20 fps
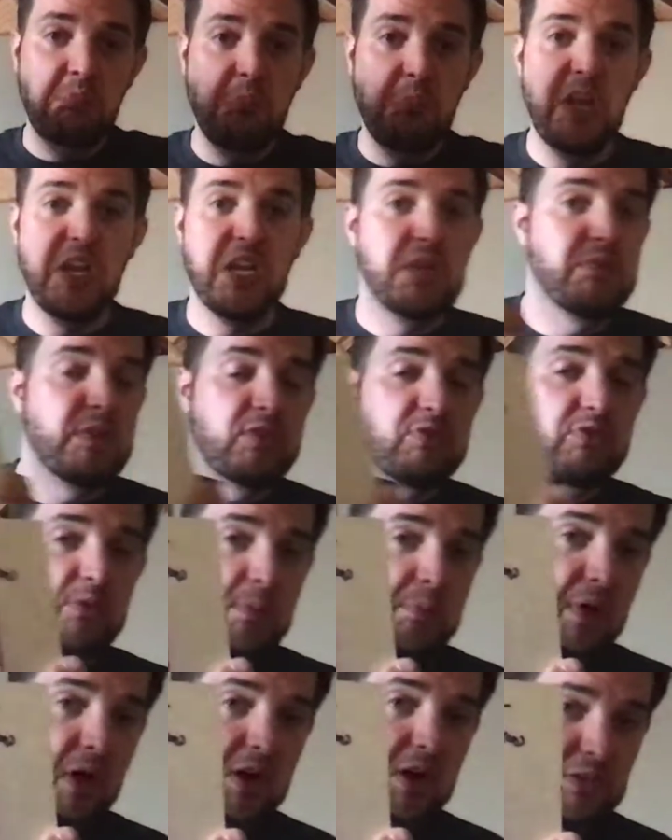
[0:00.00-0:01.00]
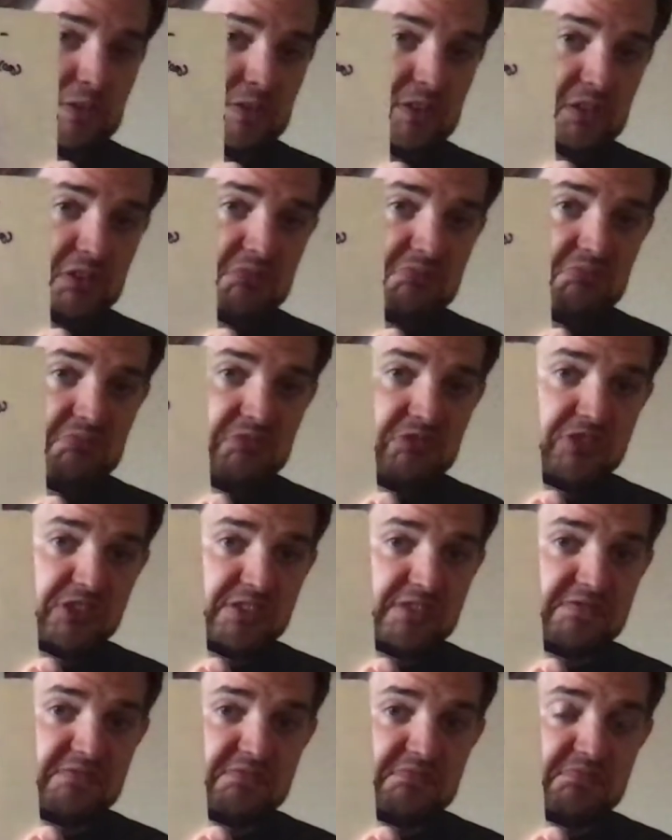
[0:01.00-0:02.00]
individual parts and
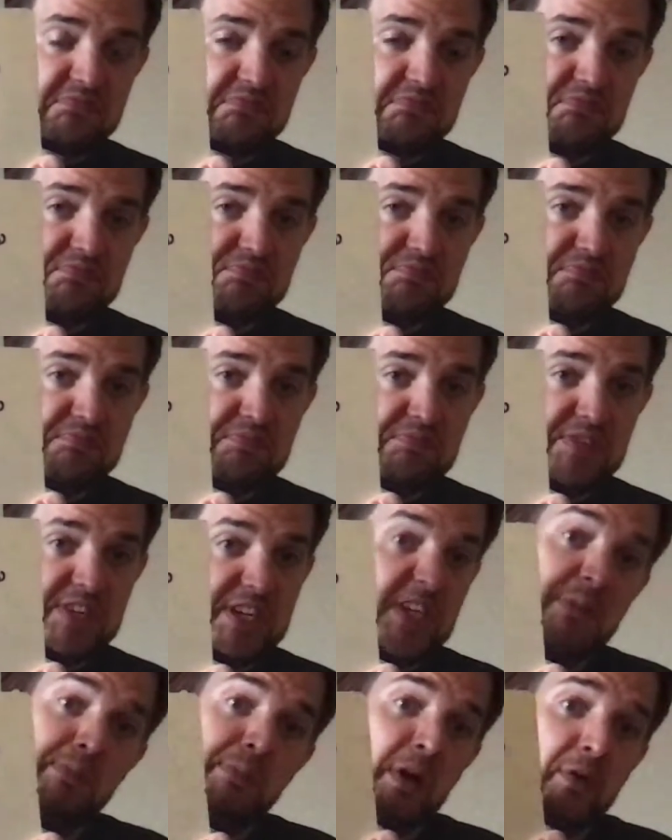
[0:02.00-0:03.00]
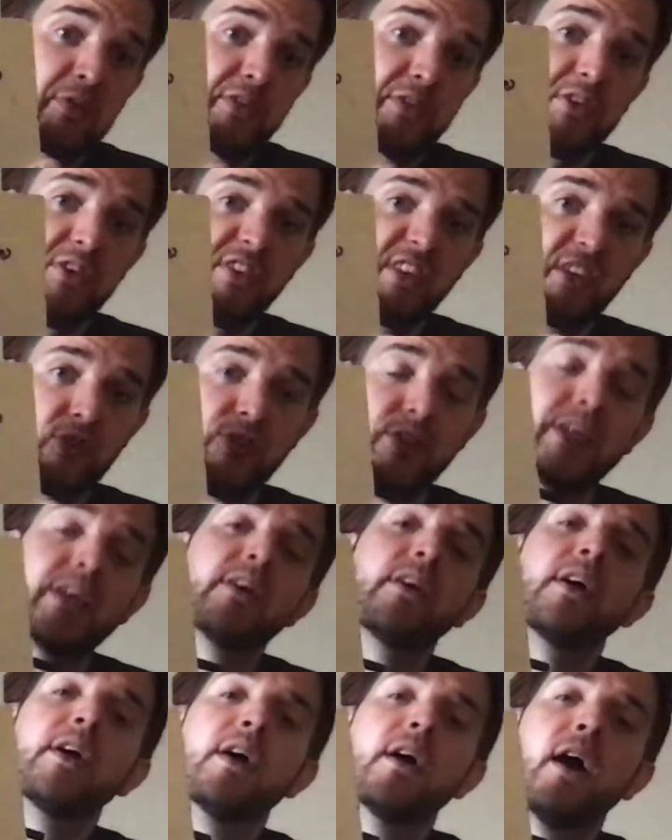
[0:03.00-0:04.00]
just decompose, essentially.
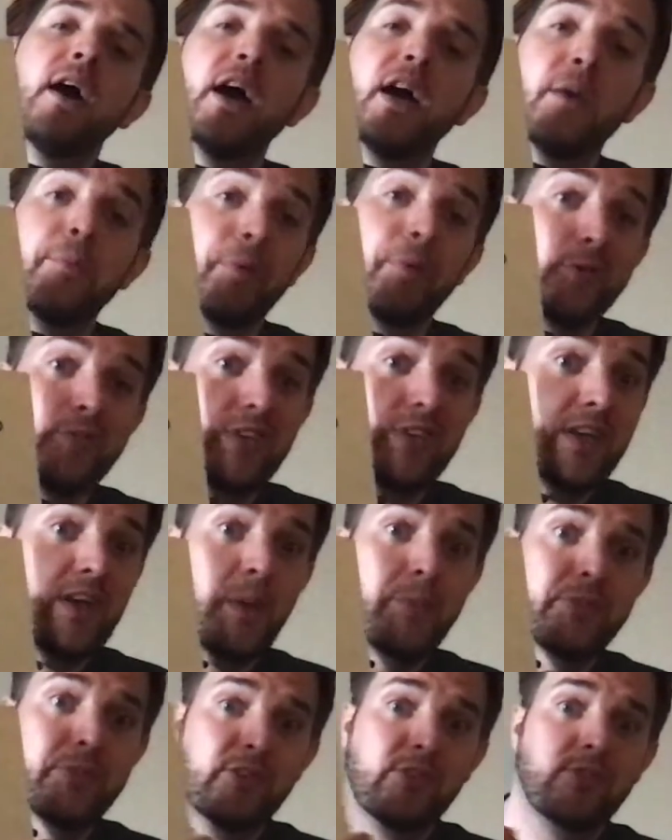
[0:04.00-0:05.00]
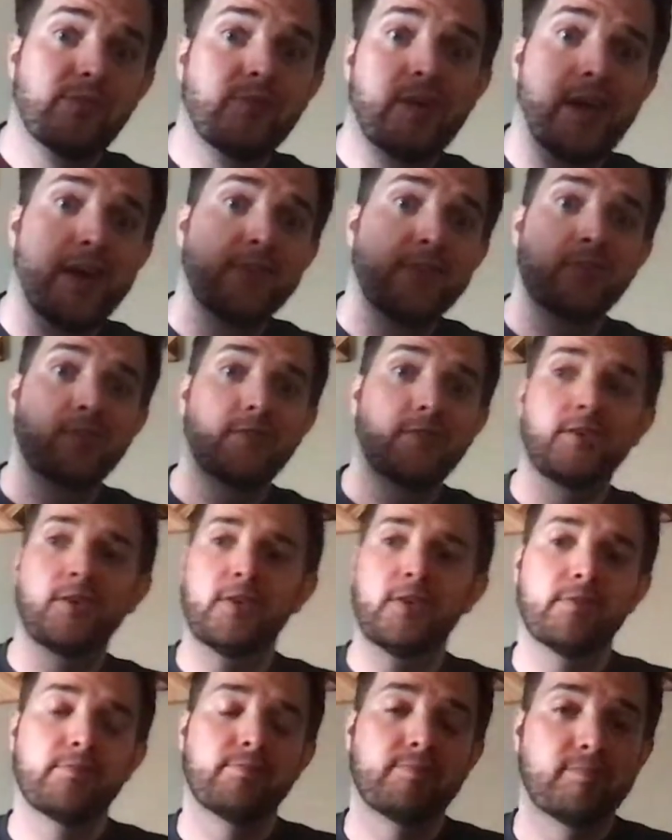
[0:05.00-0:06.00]
And most decomposition reactions
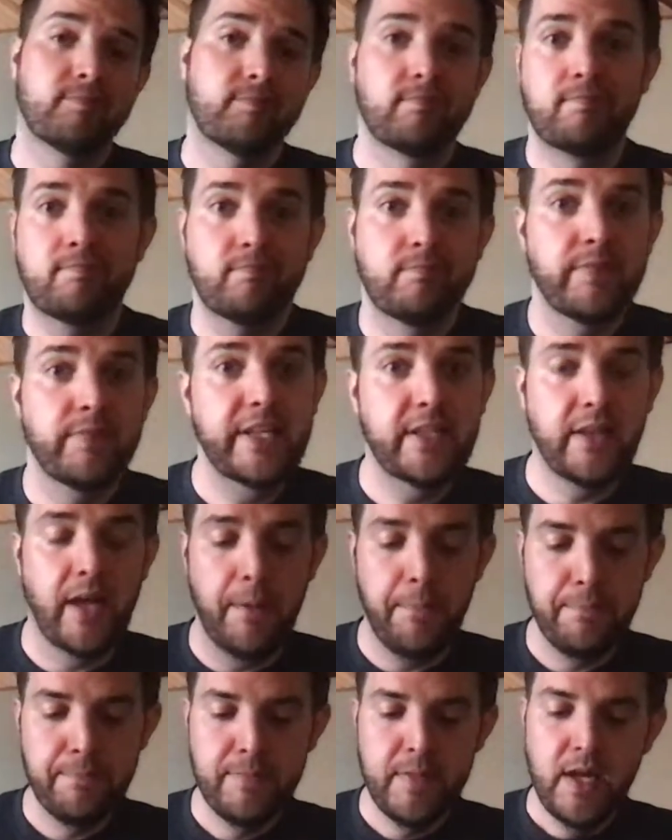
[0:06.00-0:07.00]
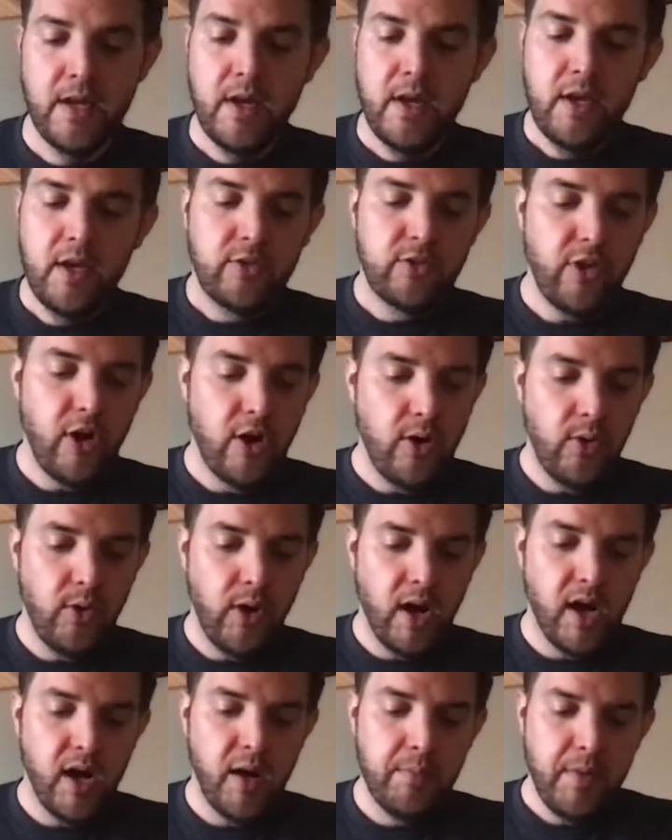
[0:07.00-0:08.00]
are like that.
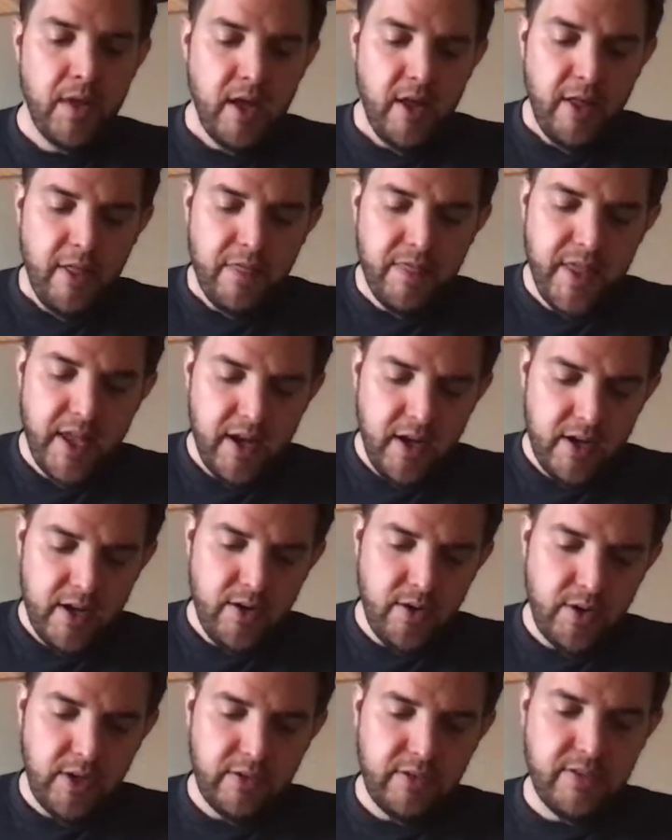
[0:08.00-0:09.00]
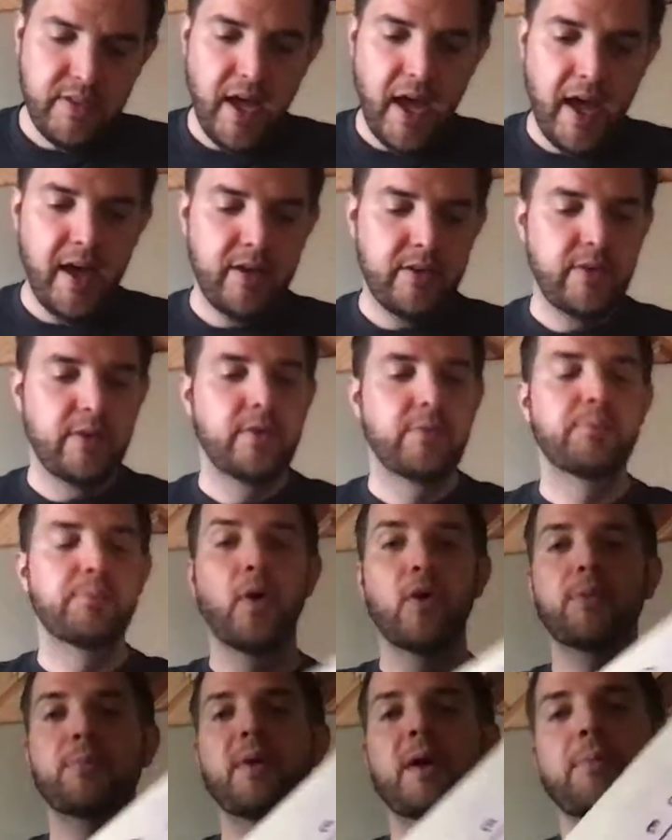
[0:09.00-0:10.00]
So then I noticed that
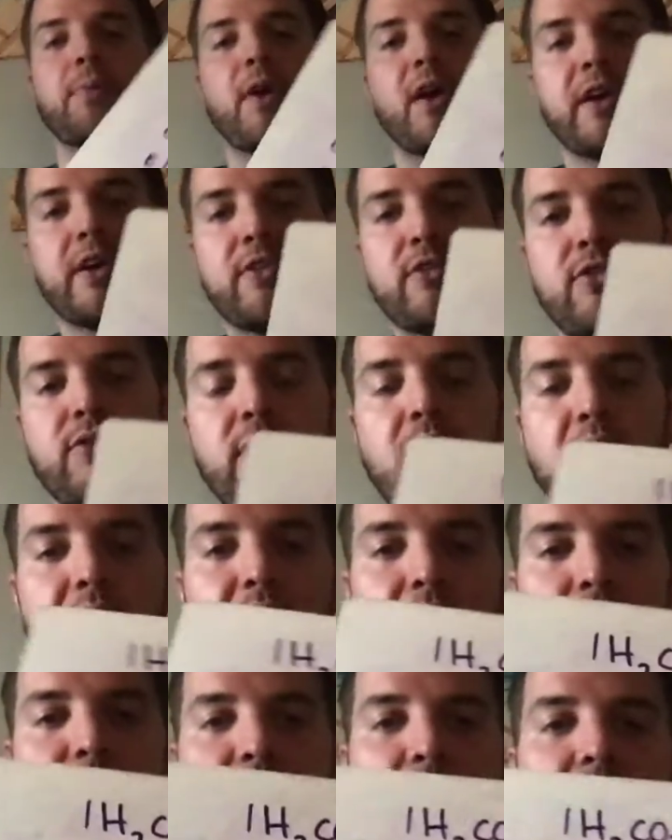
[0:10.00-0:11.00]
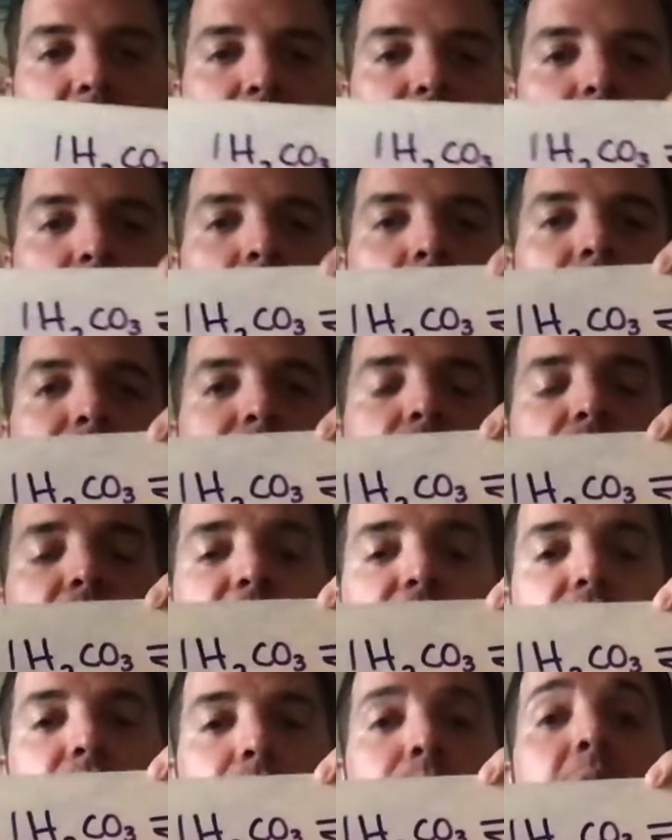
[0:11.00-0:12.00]
both of my products do not have an initial
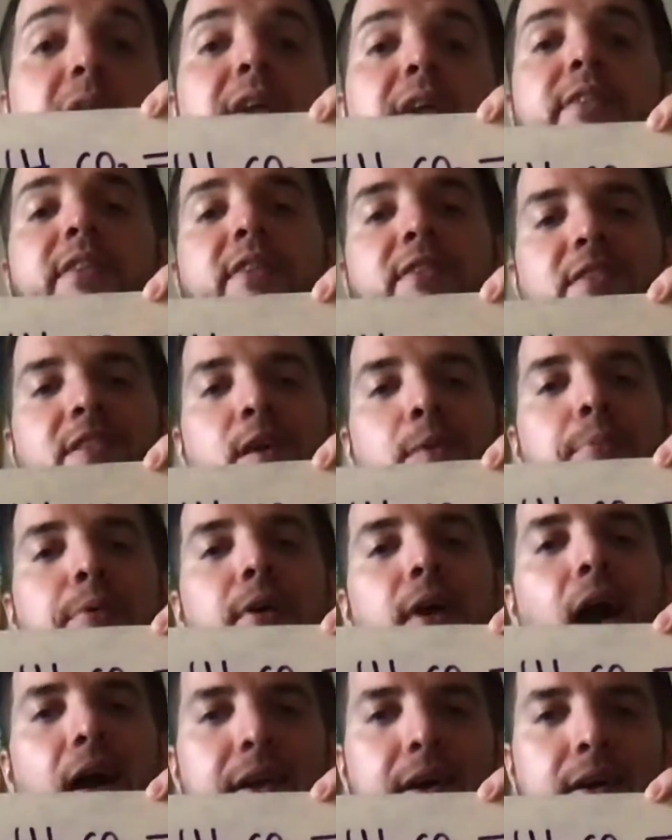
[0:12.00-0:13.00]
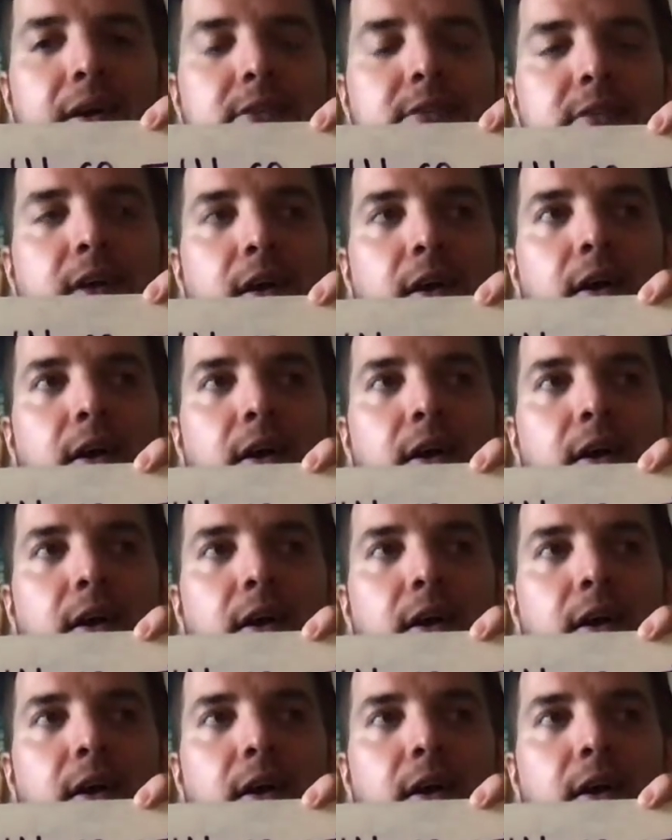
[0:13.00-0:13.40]
concentration, but since they're products,